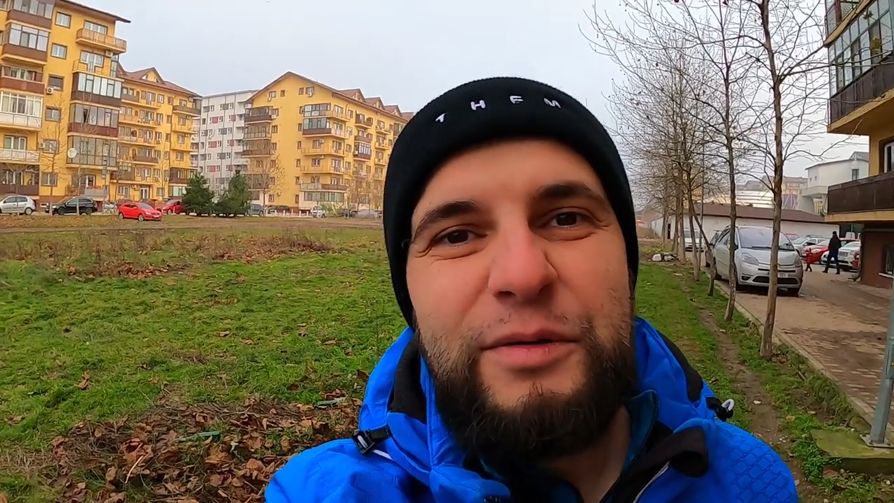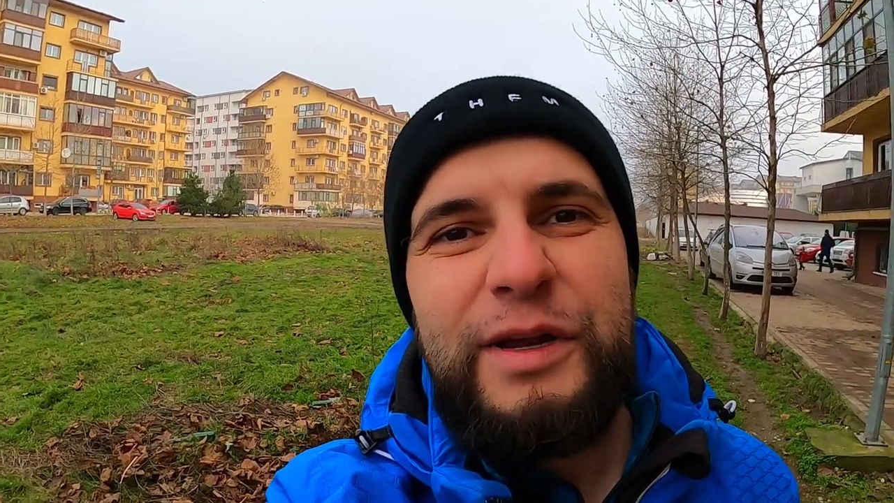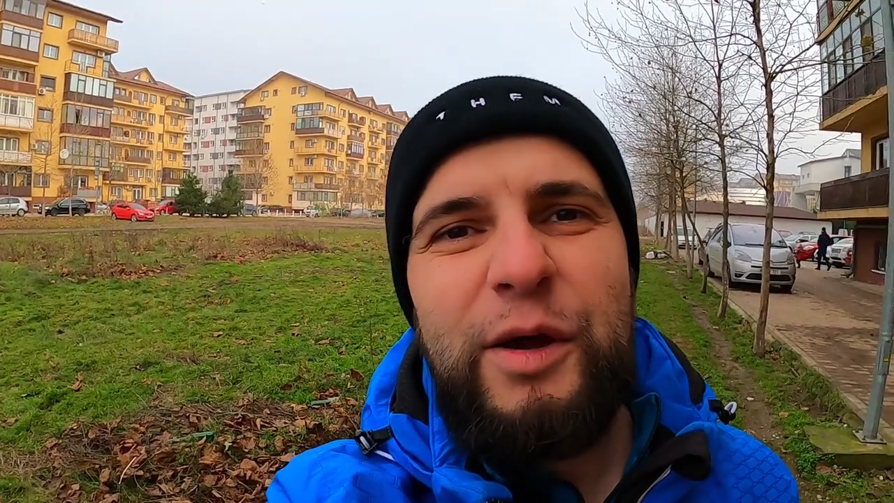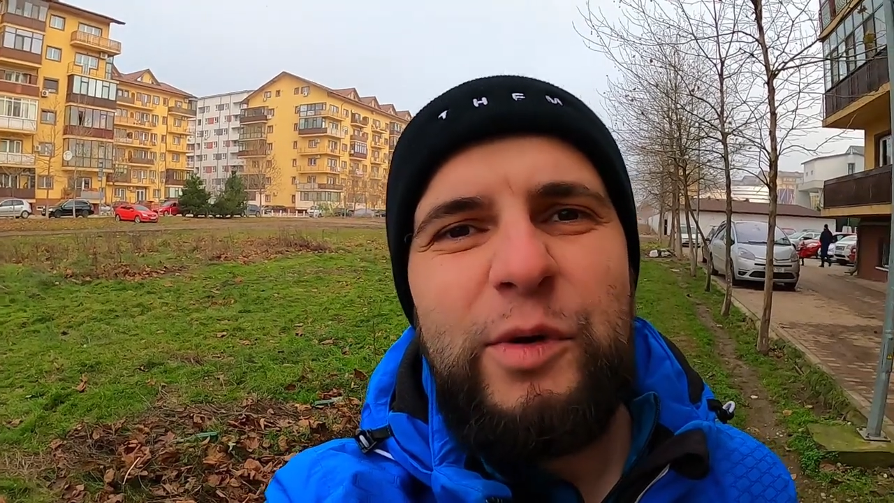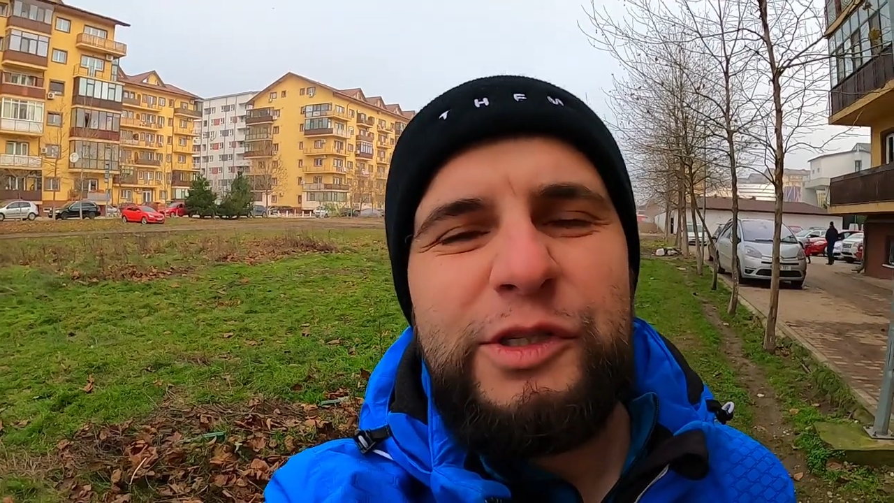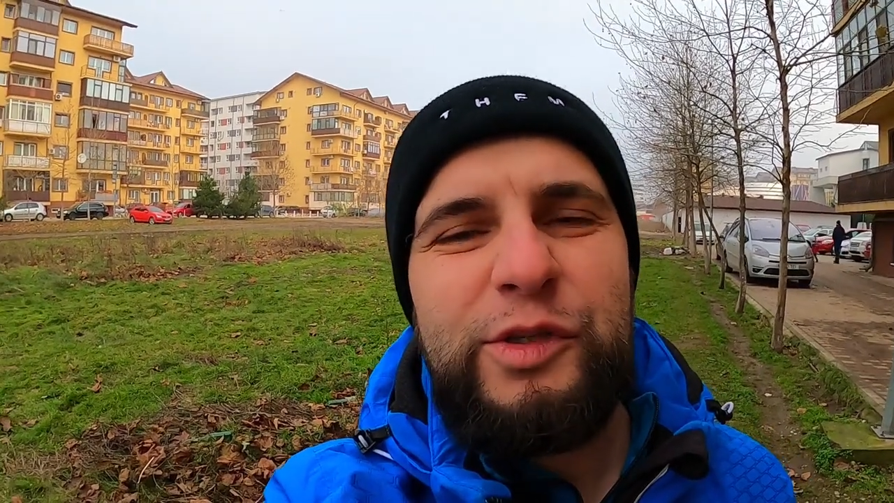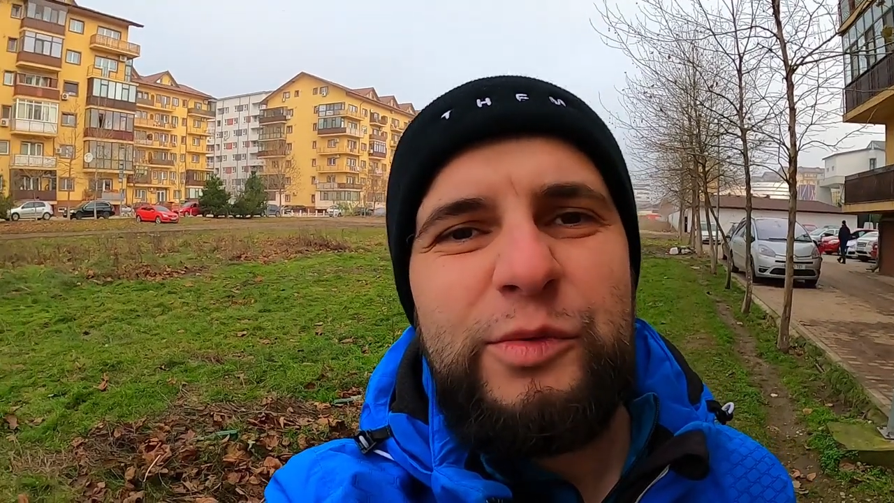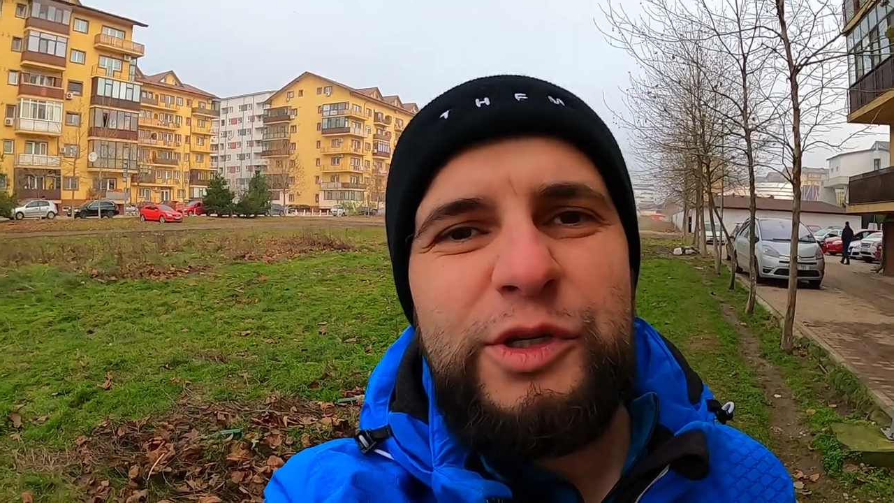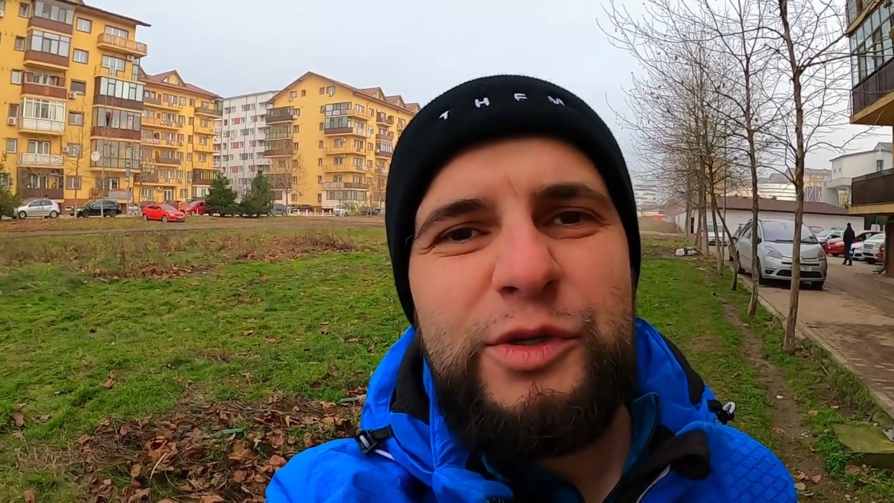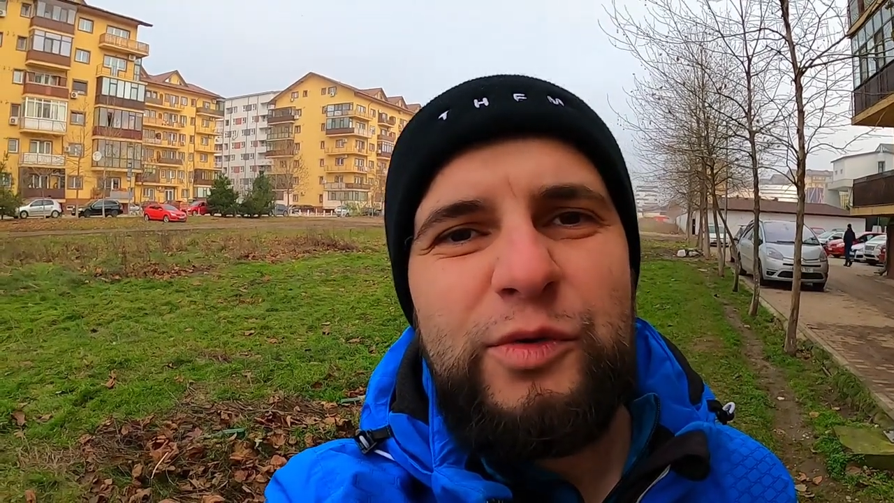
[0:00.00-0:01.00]
what I want to
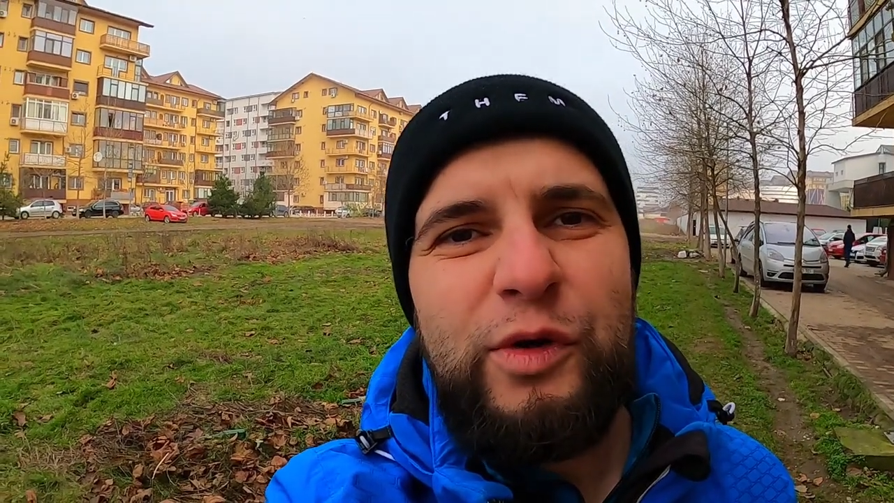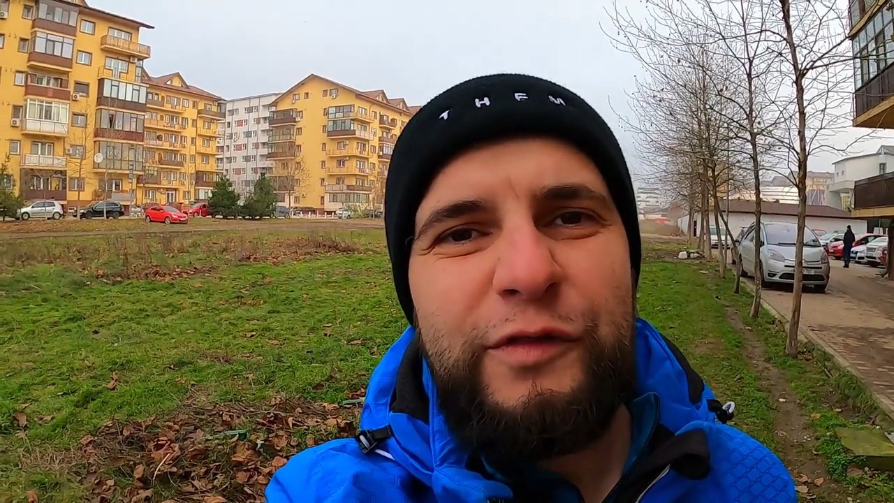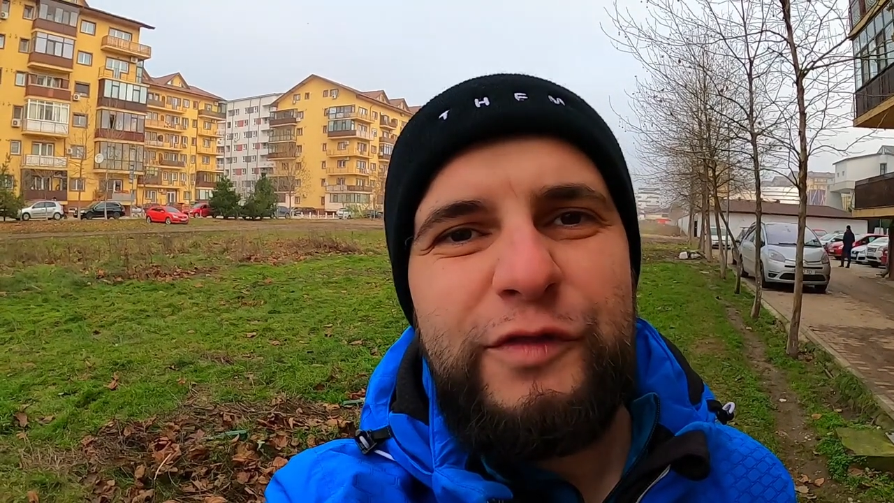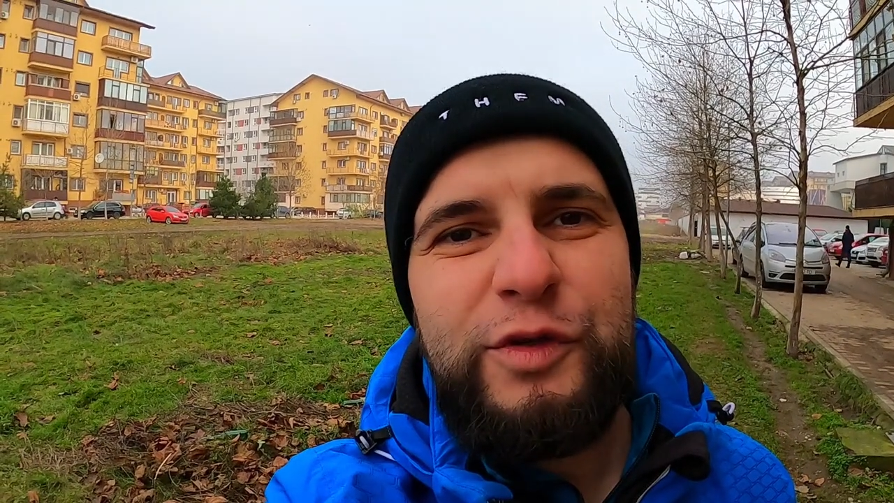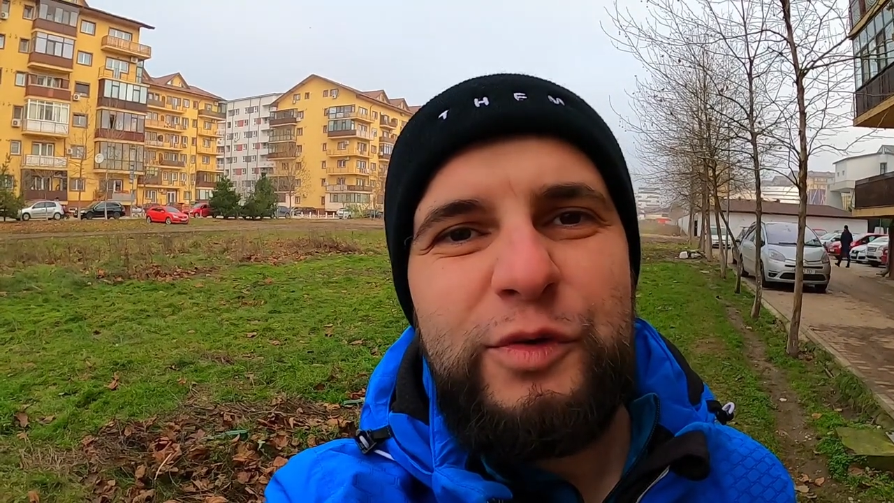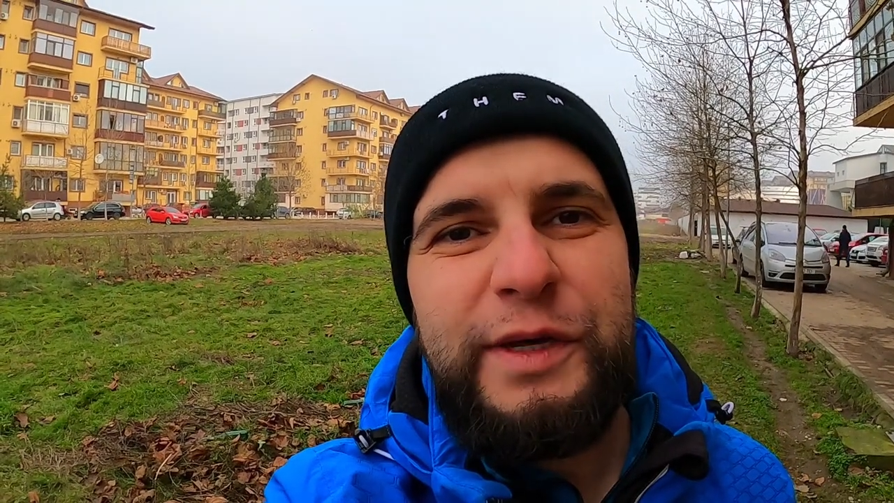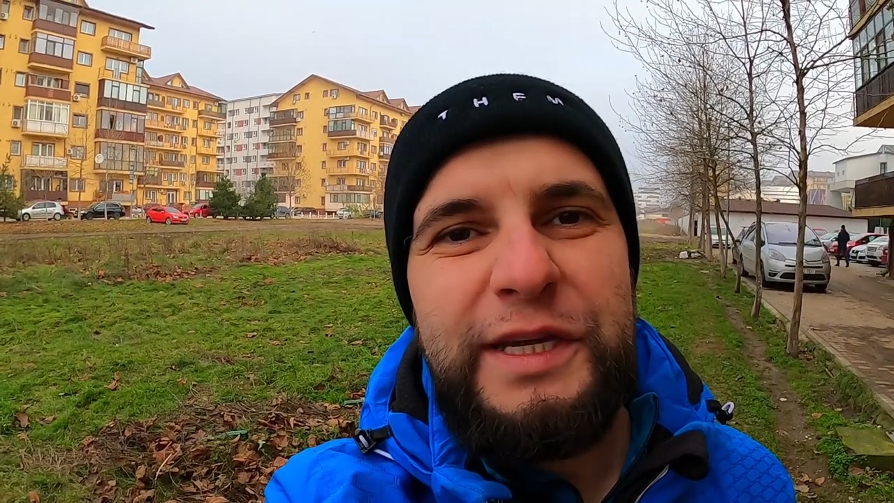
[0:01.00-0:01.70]
wish to all of you